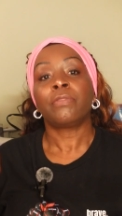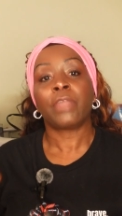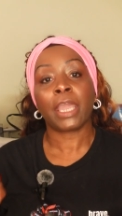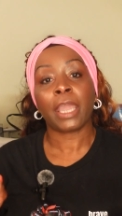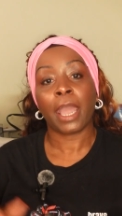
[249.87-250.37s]

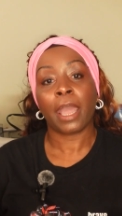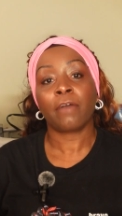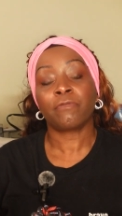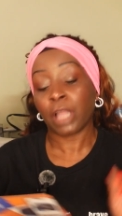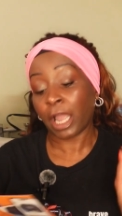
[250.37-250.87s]
they
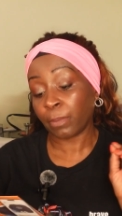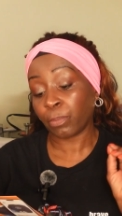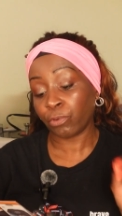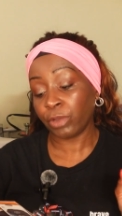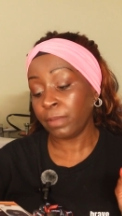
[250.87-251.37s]
have like
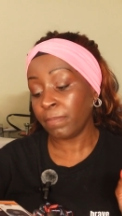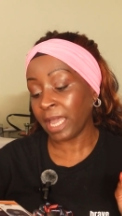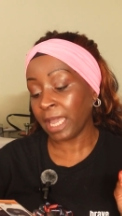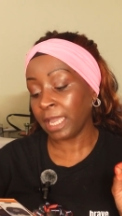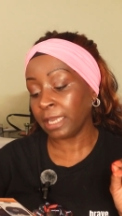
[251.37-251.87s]

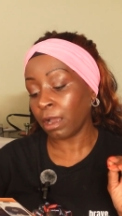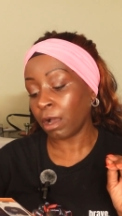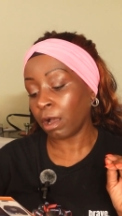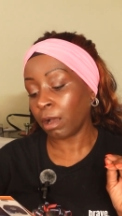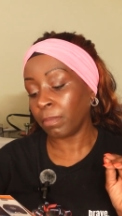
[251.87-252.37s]
pre-made
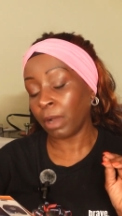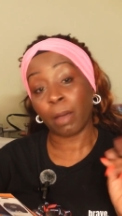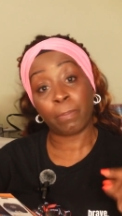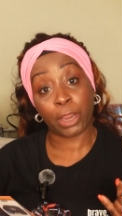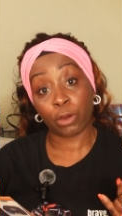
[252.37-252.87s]

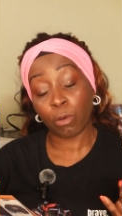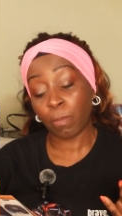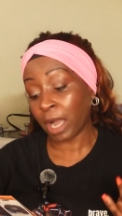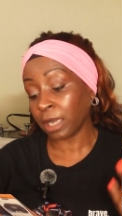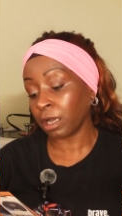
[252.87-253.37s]
apparel
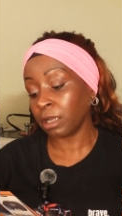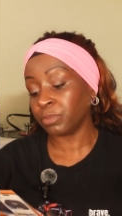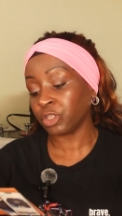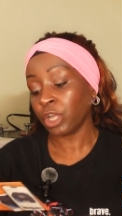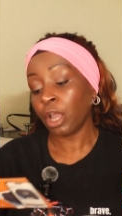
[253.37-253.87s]

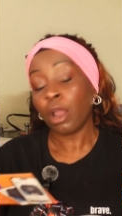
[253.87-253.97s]
mock-ups,